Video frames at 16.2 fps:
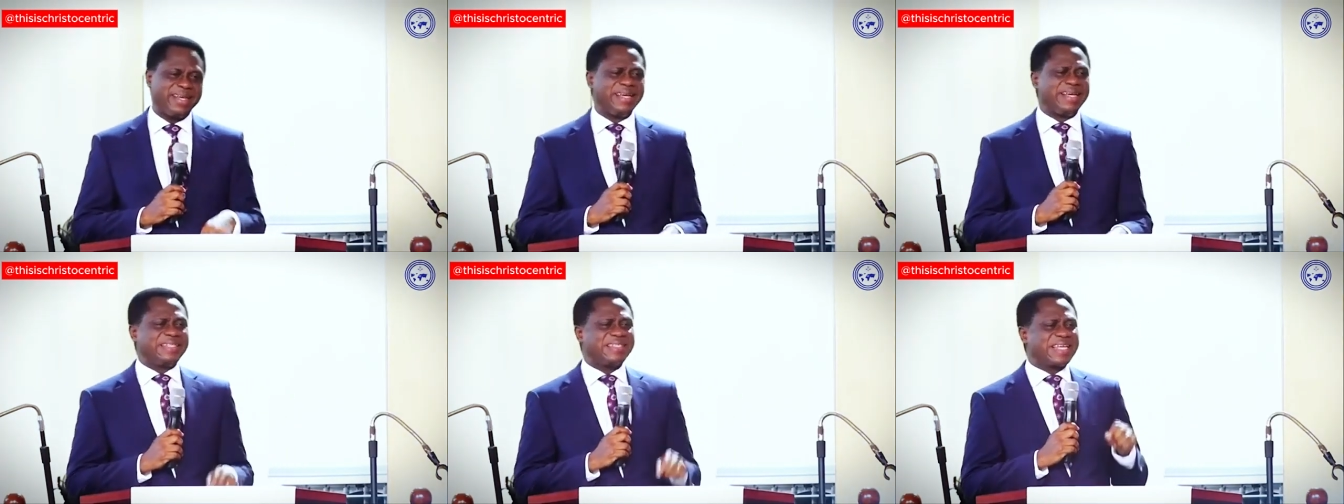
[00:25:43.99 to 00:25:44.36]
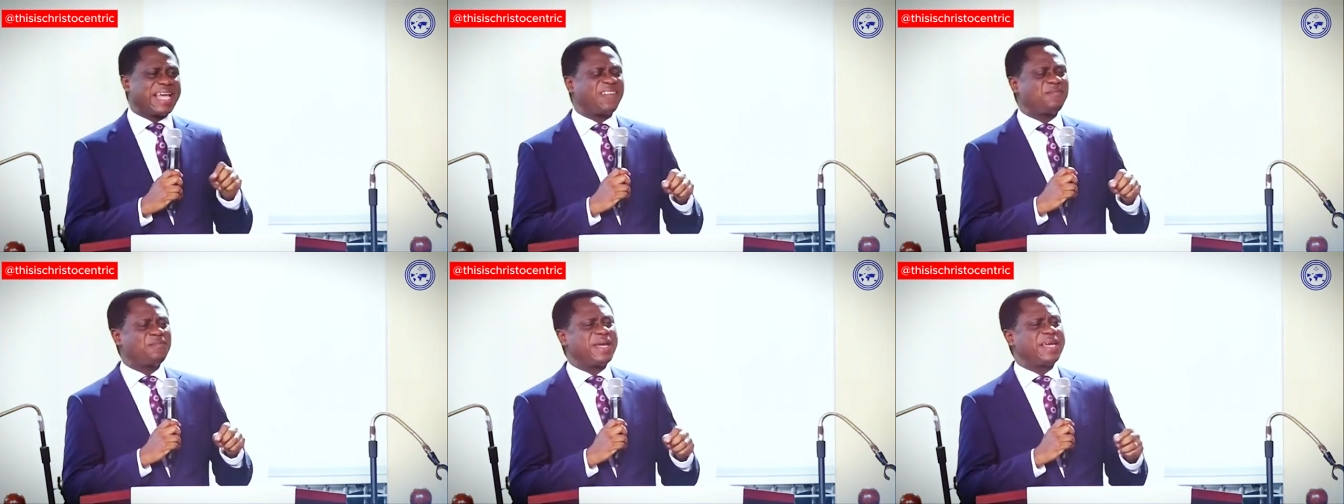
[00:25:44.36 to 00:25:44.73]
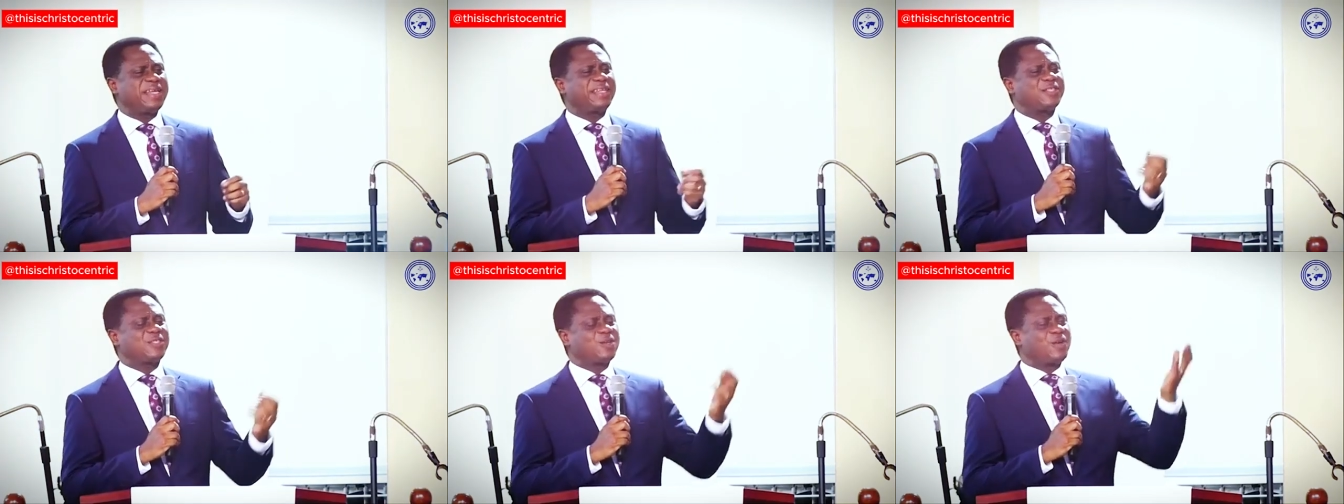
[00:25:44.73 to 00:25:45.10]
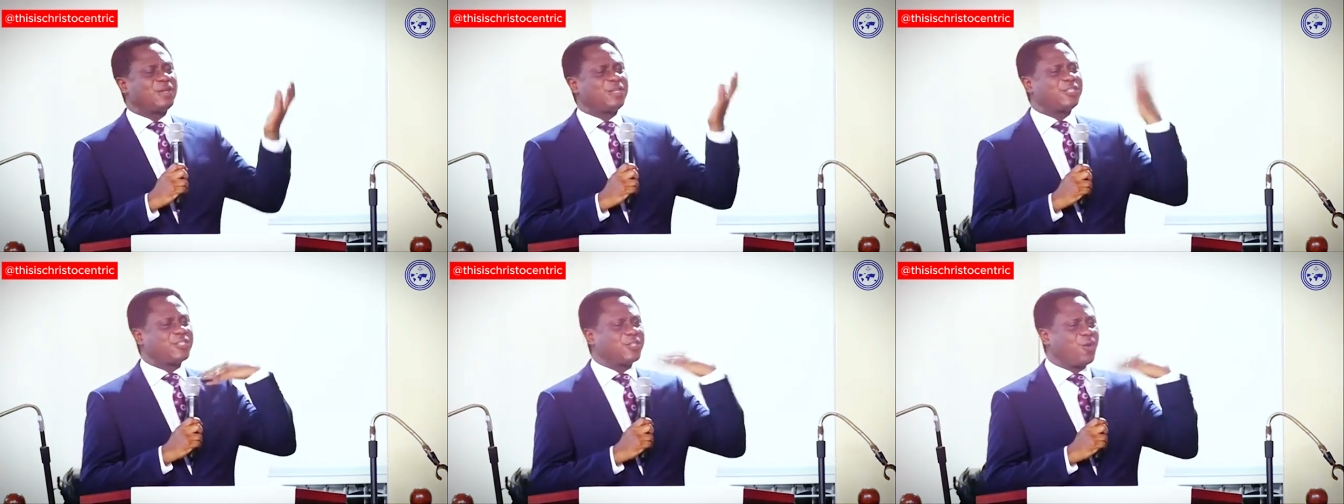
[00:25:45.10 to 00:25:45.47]
his government is
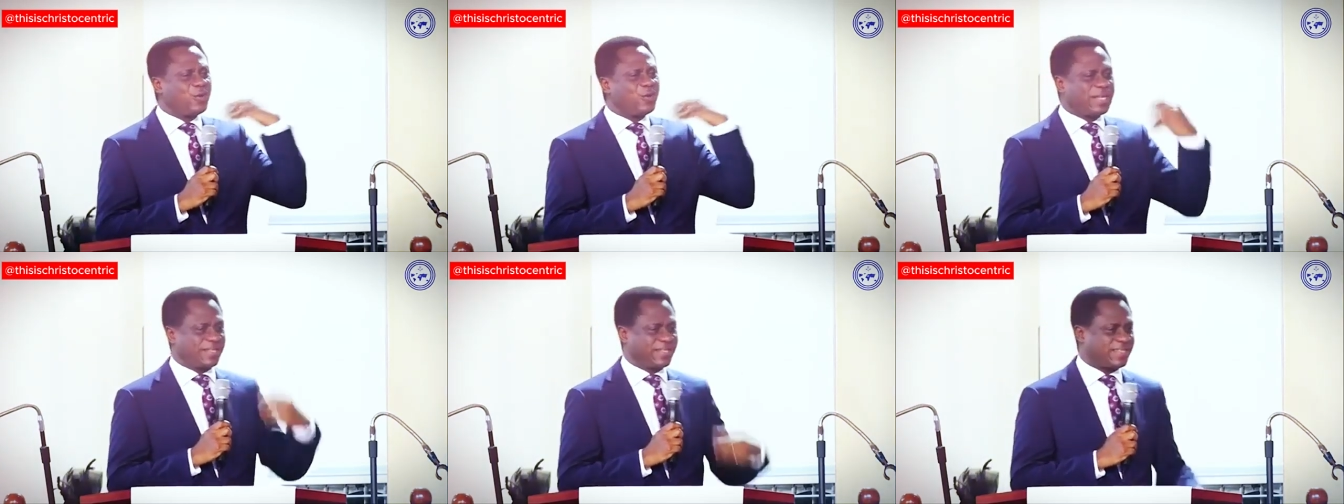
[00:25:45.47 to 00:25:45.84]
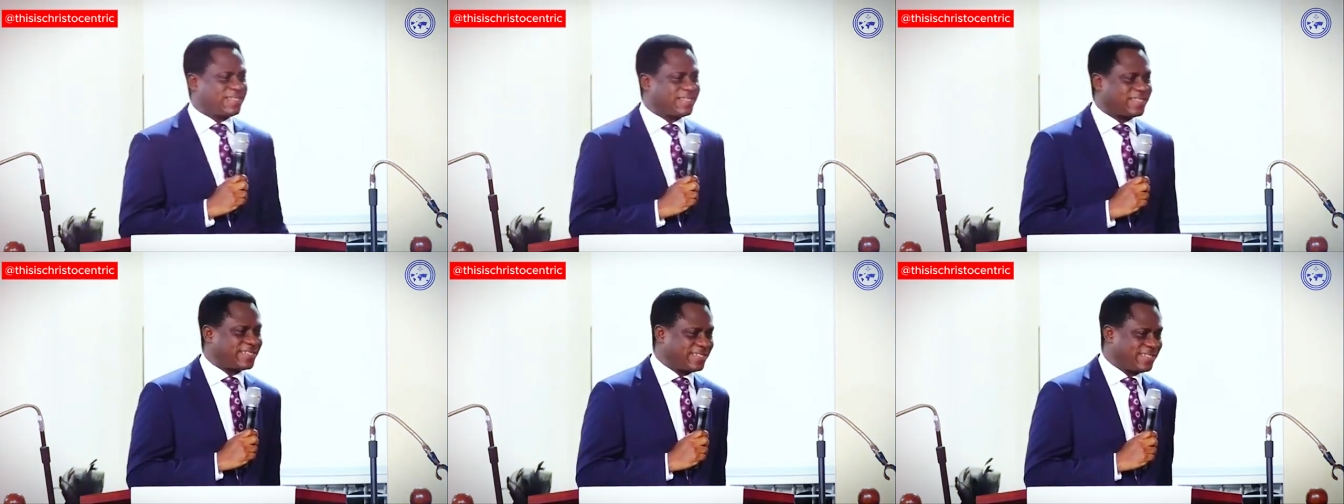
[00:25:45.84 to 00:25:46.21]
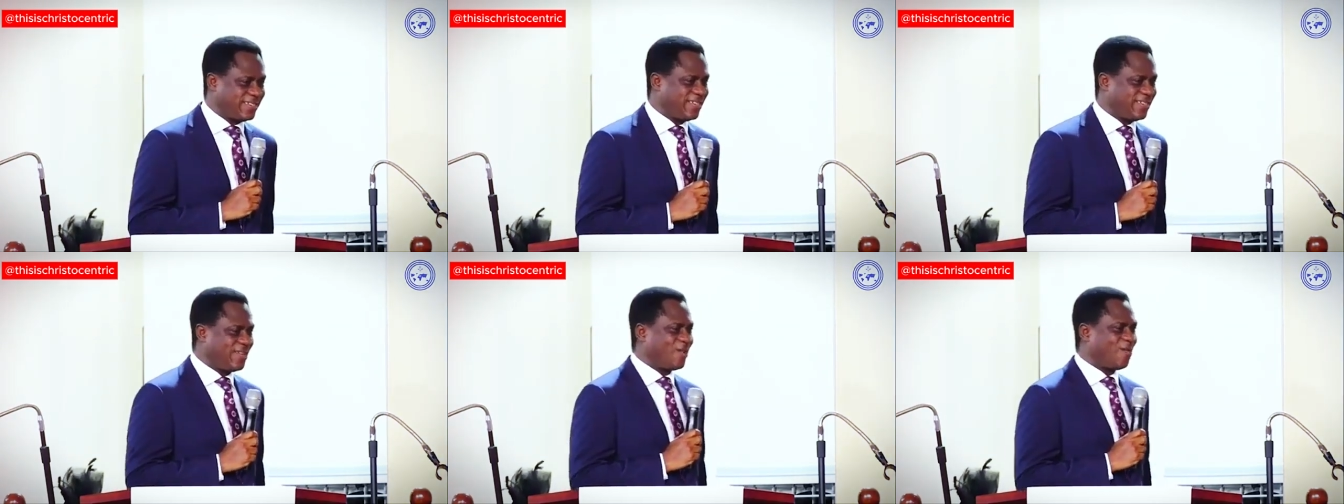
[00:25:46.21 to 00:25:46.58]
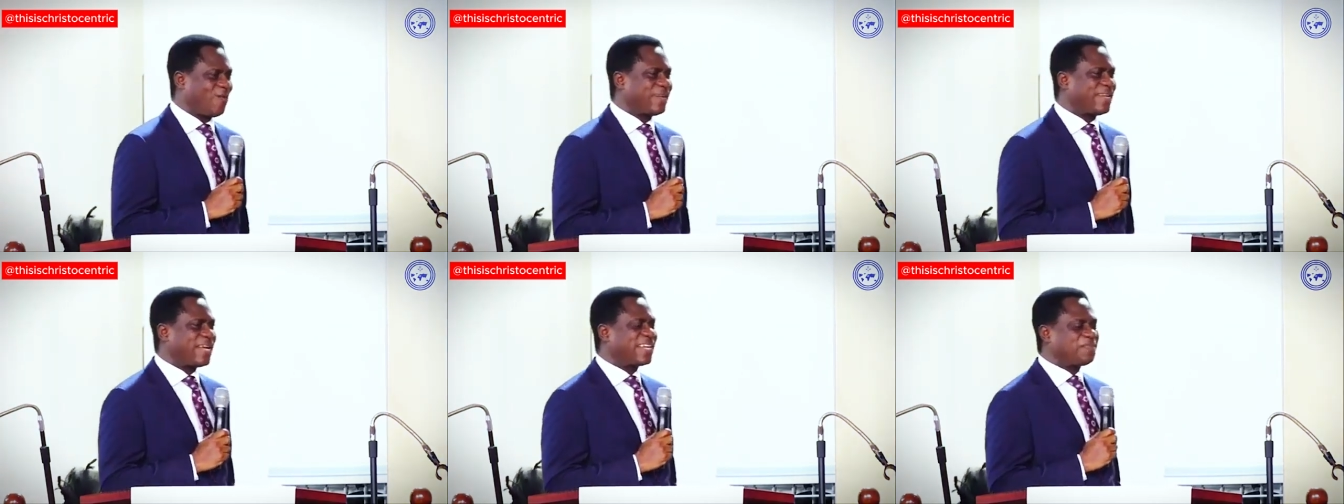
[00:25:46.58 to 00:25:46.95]
on his shoulders.
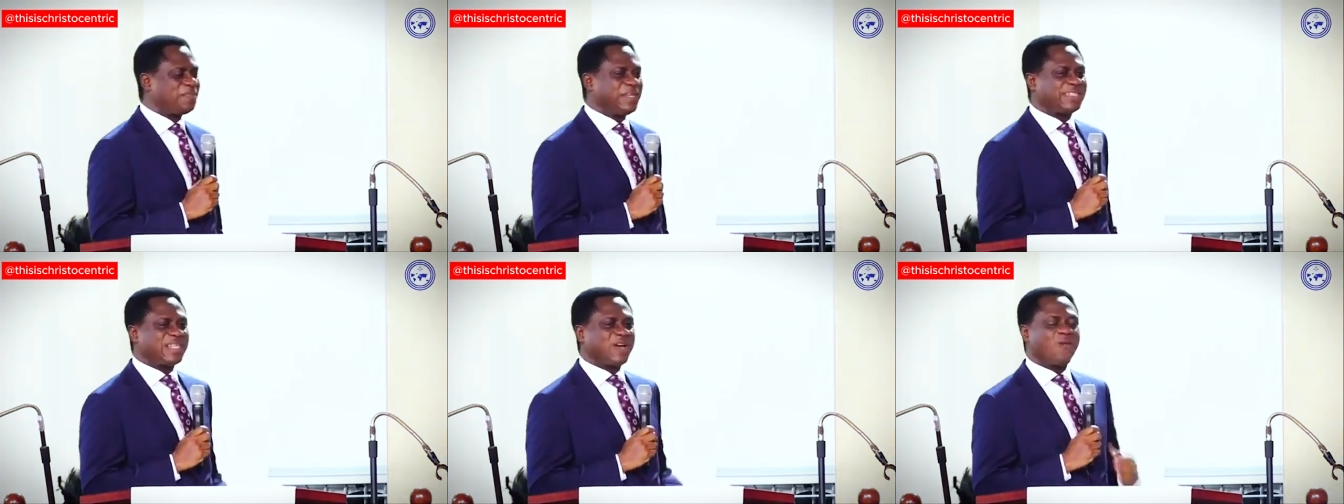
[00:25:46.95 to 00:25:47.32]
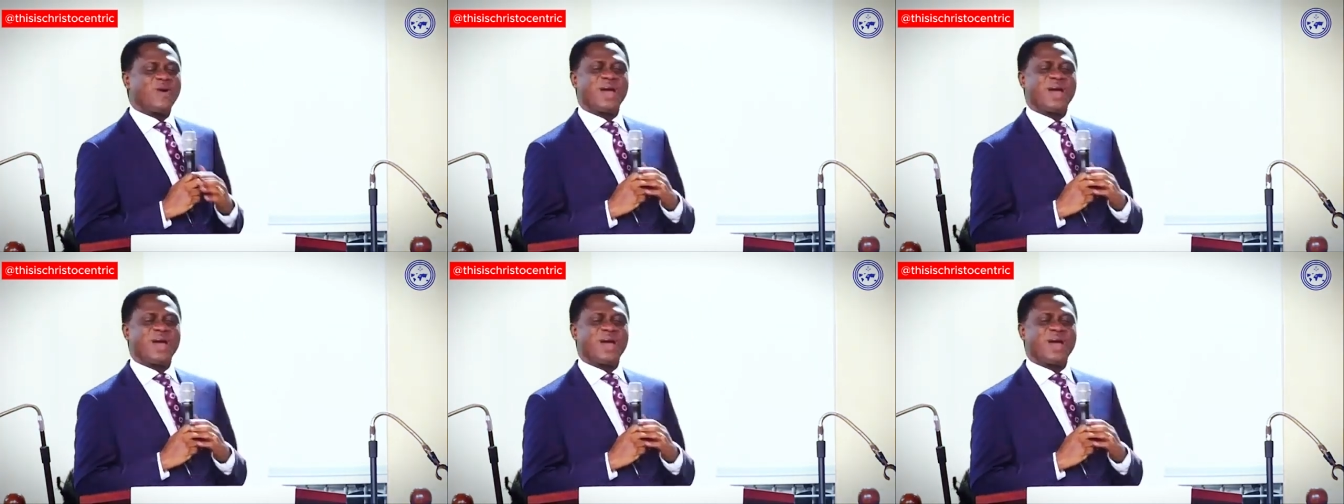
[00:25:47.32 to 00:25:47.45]
What that means that